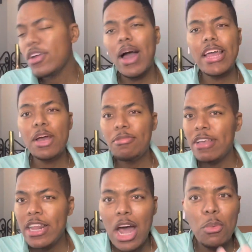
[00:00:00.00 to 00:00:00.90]
I kept
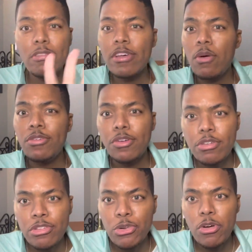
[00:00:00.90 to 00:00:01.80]
saying I wasn't gonna do the story